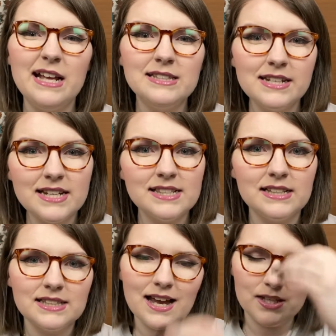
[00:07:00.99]
it's a
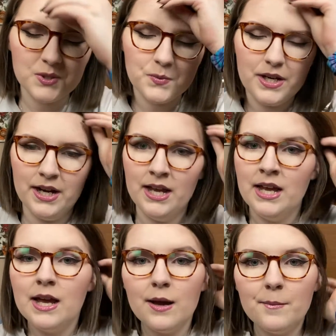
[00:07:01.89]
decent sized one.
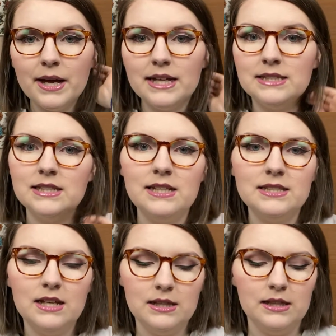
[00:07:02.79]
But it's
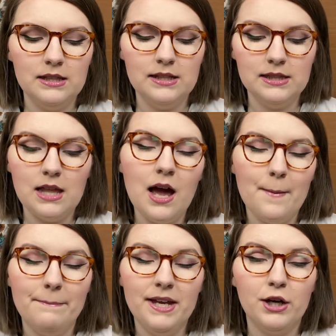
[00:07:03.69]
a
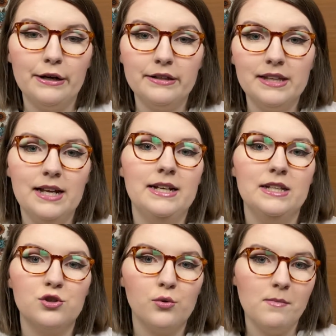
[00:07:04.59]
lot bigger than
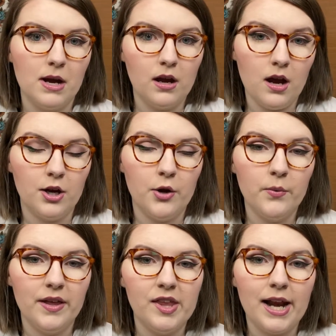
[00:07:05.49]
the Joy Mangano
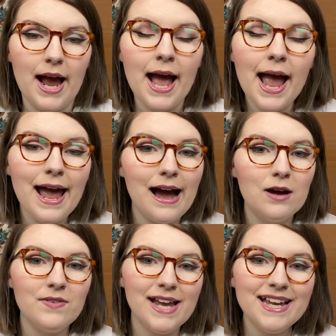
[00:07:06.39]
one that I
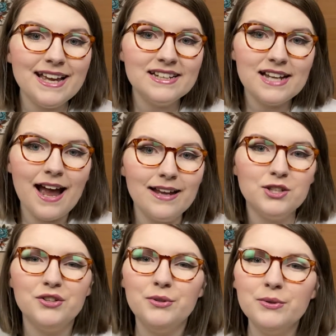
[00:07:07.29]
have, and I
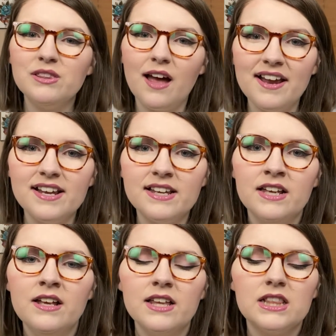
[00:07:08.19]
do like
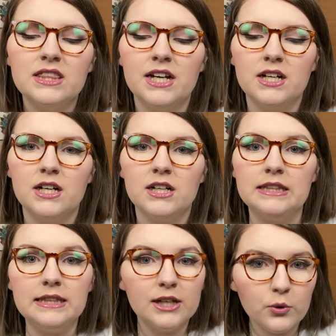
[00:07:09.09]
their
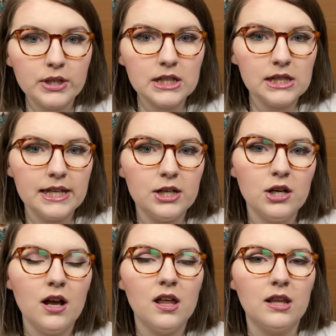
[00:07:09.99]
liquid cleaner
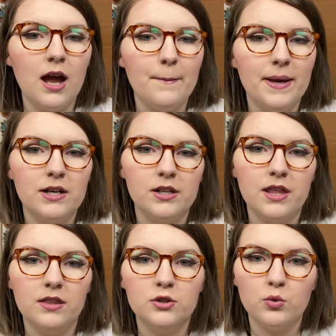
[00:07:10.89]
a lot better
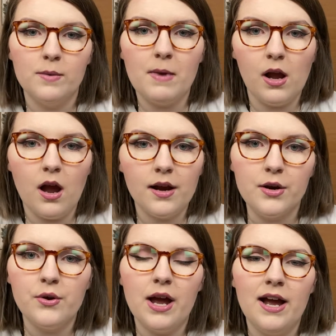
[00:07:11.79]
than the Joy
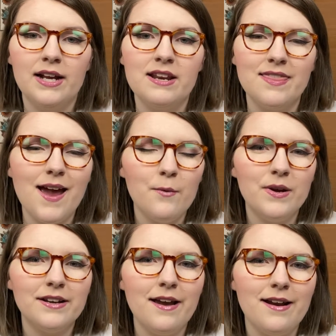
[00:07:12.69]
Mangano kind. That
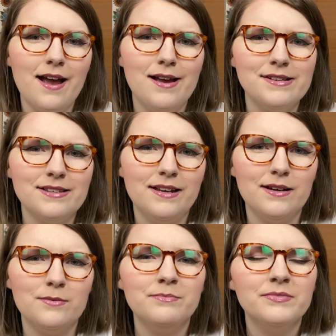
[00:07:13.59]
one kind of has like a